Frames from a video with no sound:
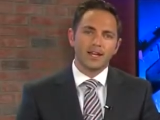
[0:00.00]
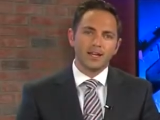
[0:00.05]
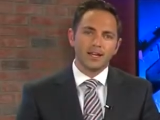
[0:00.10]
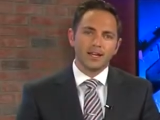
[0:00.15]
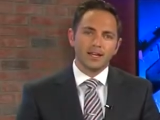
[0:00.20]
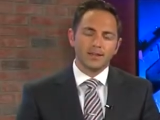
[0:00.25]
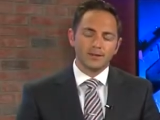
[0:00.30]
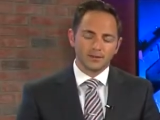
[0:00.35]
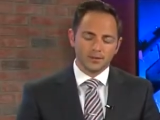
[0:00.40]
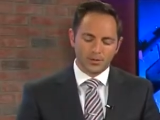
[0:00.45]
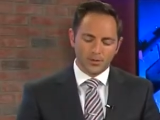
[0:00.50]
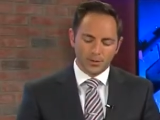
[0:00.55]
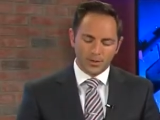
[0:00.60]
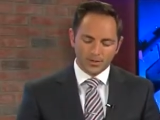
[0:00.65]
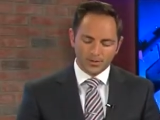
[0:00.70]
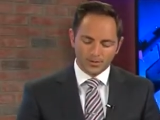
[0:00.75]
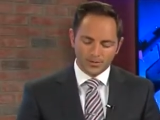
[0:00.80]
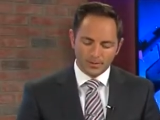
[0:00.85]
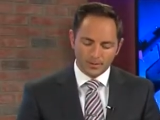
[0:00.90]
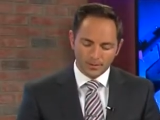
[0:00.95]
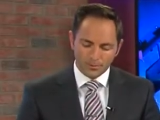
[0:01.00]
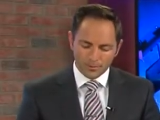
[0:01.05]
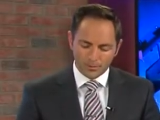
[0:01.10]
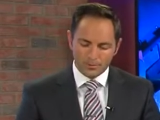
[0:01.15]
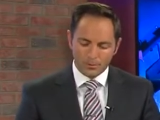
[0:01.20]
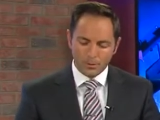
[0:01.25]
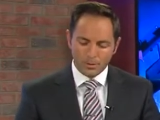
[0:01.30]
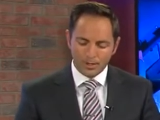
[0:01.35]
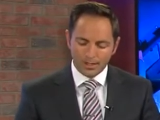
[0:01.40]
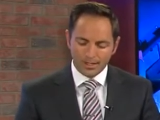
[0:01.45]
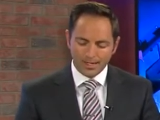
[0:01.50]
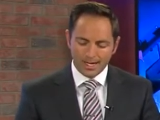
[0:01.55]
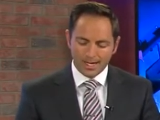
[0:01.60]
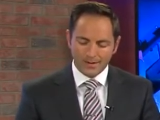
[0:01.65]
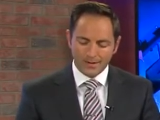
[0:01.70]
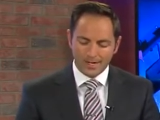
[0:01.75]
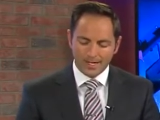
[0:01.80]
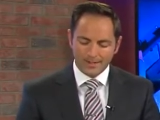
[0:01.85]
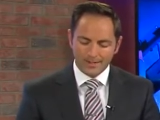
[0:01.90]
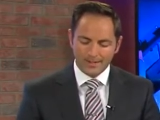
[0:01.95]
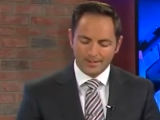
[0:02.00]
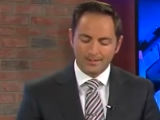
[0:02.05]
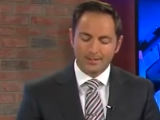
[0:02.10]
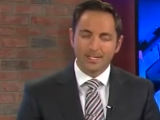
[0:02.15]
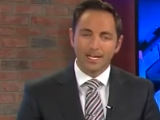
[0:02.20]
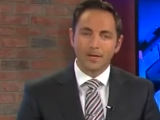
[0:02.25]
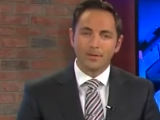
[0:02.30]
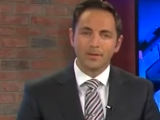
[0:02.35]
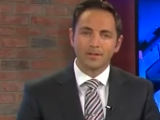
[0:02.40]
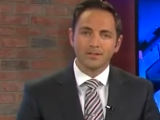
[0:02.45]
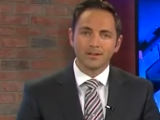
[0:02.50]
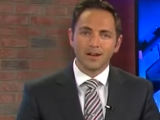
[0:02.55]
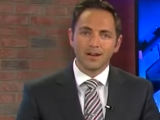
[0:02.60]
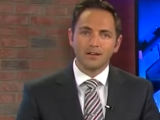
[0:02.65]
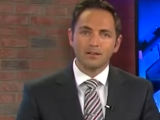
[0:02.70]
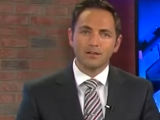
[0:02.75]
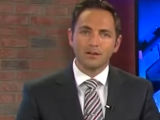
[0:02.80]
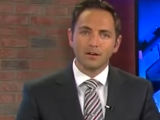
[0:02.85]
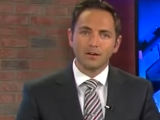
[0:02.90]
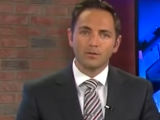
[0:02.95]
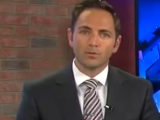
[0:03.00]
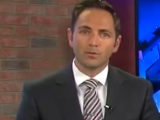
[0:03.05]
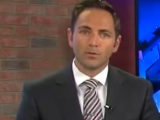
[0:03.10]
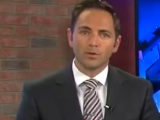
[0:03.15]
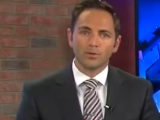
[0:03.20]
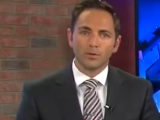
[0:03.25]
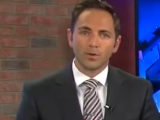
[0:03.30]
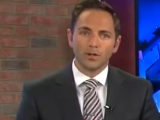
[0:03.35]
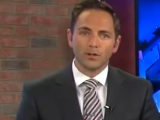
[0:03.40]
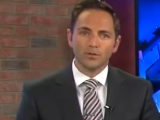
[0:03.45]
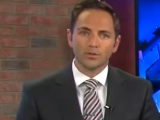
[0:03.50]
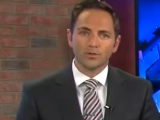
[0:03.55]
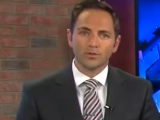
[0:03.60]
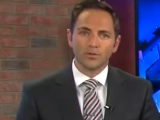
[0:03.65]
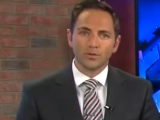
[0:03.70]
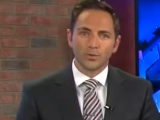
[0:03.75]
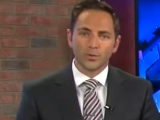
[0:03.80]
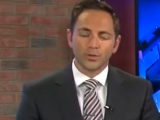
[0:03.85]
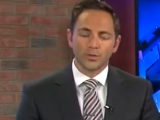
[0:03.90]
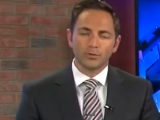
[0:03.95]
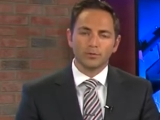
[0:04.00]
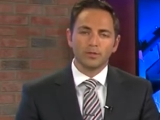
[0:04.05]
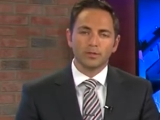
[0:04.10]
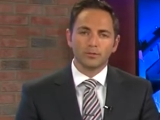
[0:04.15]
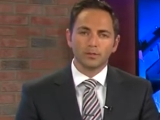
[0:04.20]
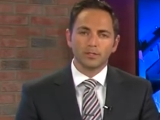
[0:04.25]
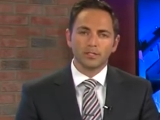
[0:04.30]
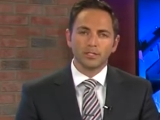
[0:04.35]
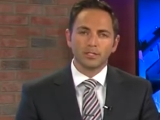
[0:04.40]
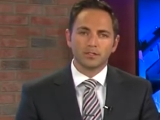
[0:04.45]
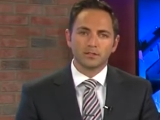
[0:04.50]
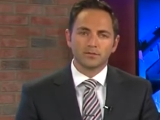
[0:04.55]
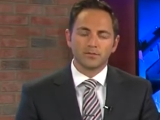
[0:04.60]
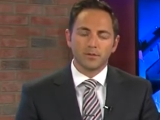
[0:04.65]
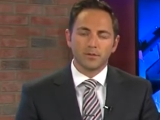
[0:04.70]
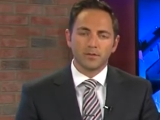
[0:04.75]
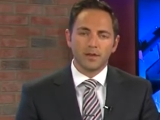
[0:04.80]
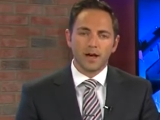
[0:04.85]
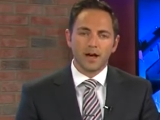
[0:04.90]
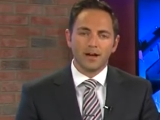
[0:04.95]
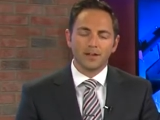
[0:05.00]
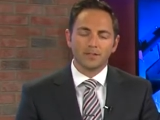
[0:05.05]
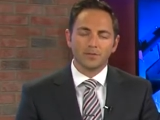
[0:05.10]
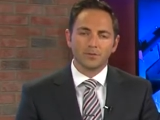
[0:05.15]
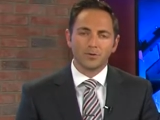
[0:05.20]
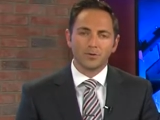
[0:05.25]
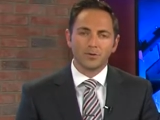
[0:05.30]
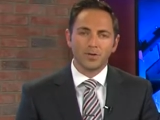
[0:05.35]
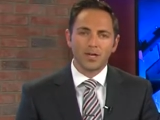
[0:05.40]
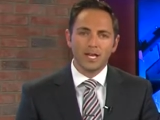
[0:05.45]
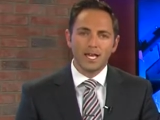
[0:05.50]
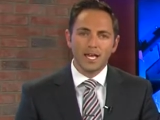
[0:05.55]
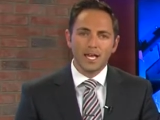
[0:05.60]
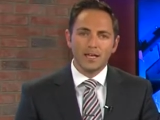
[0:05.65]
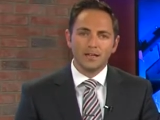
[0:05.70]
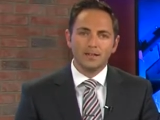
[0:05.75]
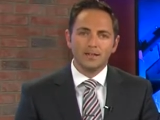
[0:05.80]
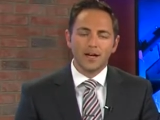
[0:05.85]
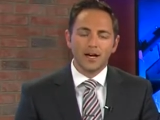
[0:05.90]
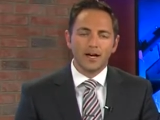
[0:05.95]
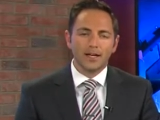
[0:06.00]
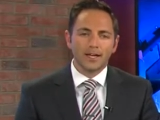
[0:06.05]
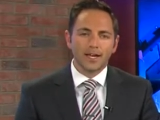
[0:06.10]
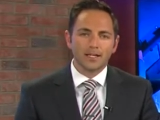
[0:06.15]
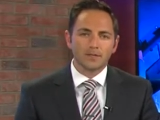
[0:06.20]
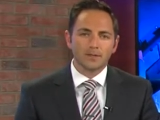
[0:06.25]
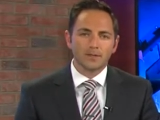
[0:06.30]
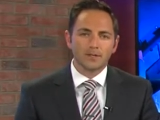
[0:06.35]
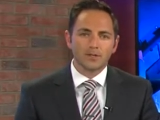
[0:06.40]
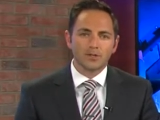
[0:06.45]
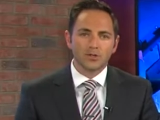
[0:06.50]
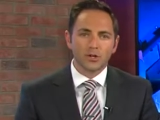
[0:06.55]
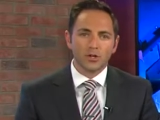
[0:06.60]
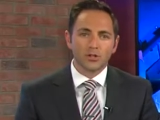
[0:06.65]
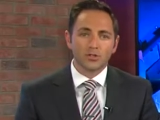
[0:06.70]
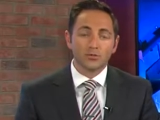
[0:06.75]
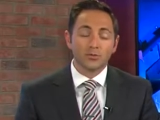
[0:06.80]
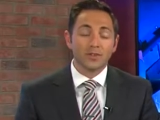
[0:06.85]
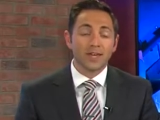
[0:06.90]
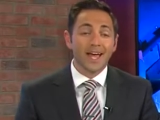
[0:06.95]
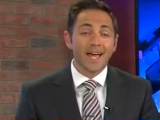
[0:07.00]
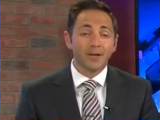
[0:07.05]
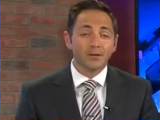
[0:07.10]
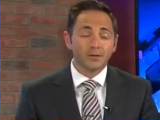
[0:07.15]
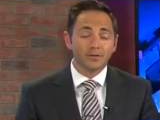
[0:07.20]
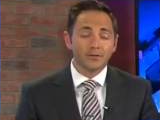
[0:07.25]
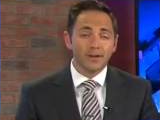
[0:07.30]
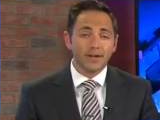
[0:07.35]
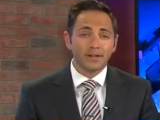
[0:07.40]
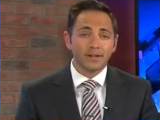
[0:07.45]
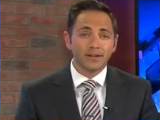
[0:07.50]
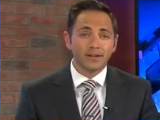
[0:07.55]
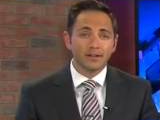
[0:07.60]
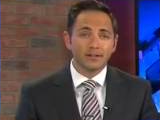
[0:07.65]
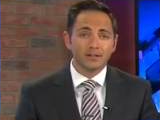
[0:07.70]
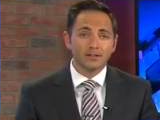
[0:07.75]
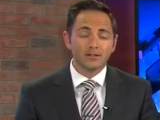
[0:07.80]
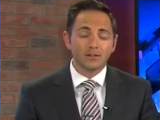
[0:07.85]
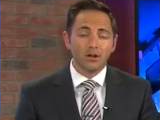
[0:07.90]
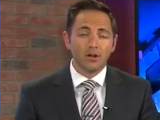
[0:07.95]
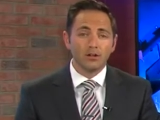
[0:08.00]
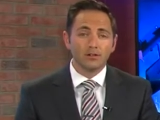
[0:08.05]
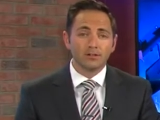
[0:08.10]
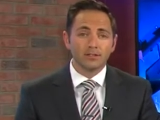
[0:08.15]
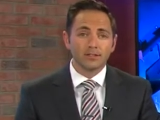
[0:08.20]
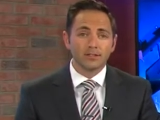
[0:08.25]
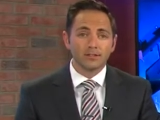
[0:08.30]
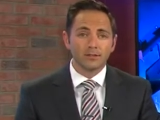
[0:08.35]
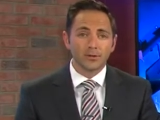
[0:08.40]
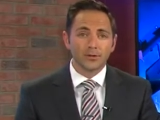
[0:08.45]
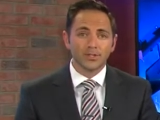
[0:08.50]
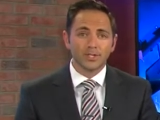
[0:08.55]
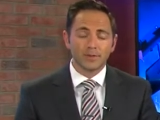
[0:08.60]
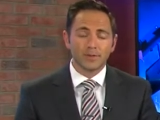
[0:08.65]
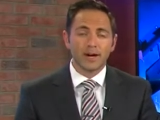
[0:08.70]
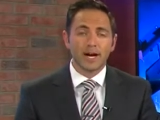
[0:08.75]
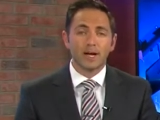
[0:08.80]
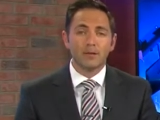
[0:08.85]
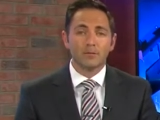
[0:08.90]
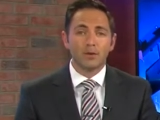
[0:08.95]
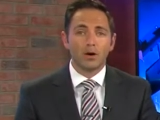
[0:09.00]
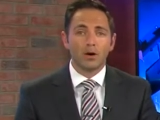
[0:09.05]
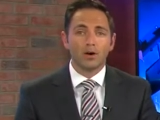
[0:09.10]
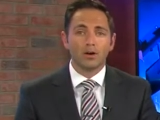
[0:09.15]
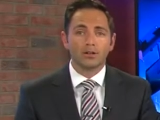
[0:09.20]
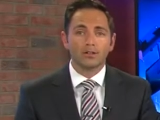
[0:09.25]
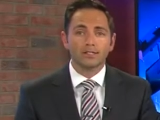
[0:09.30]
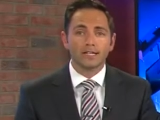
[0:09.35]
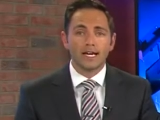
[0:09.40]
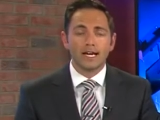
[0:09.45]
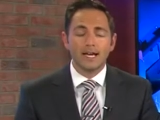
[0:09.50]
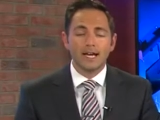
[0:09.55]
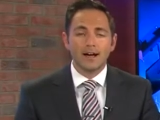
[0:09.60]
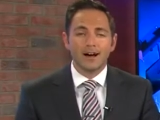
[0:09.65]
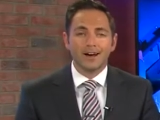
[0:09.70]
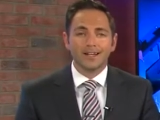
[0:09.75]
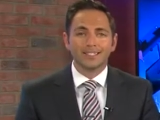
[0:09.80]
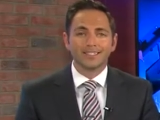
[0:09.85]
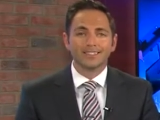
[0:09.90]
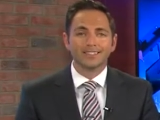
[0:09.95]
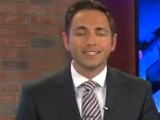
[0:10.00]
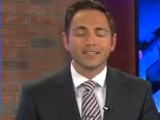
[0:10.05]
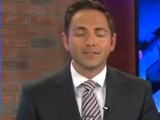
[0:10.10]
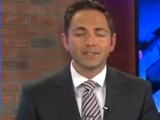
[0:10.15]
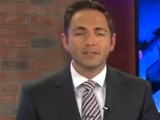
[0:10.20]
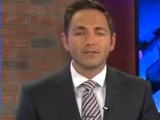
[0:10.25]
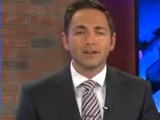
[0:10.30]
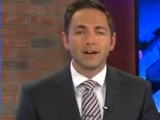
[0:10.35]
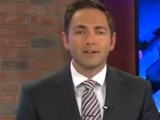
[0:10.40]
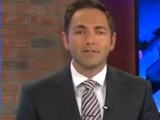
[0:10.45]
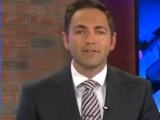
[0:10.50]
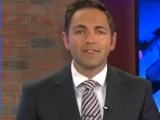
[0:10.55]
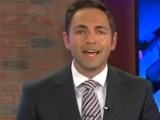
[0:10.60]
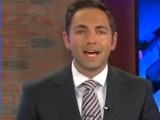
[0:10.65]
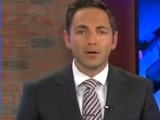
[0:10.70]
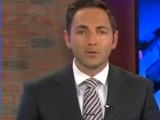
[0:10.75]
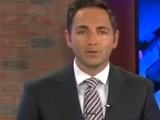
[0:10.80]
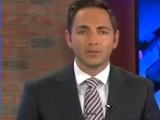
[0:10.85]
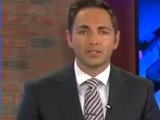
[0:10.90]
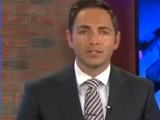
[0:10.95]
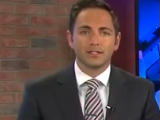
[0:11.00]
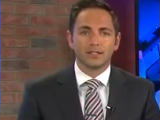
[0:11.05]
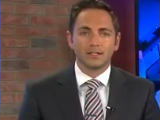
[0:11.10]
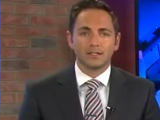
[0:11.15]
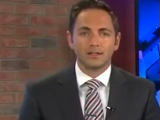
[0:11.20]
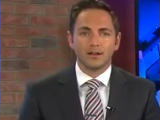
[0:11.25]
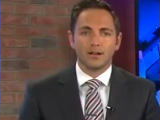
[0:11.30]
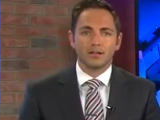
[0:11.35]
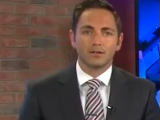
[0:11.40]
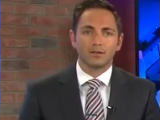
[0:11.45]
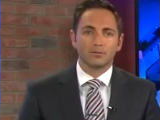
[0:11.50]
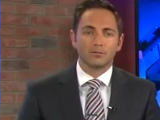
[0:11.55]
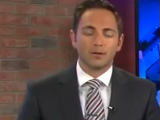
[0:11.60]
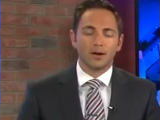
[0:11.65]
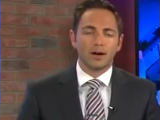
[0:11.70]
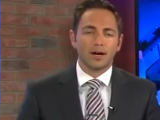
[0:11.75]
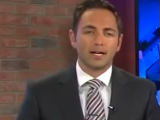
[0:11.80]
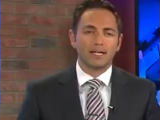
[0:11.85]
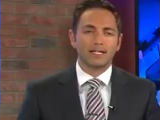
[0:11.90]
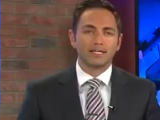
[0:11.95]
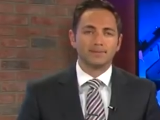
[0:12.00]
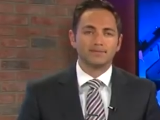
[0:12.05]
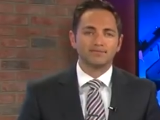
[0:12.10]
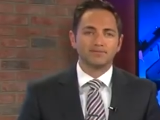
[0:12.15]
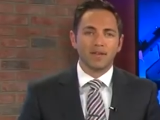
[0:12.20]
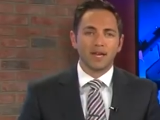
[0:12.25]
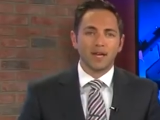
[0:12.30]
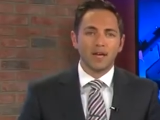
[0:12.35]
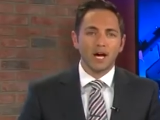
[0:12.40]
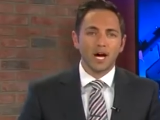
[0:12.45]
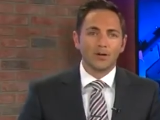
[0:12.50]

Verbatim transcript: That was our Quentin Smith reporting. Now, at this time, it's unknown when Welch will be released from the hospital. Nunn has been charged with aggravated assault. He's currently behind bars on a $75,000 bond. All right,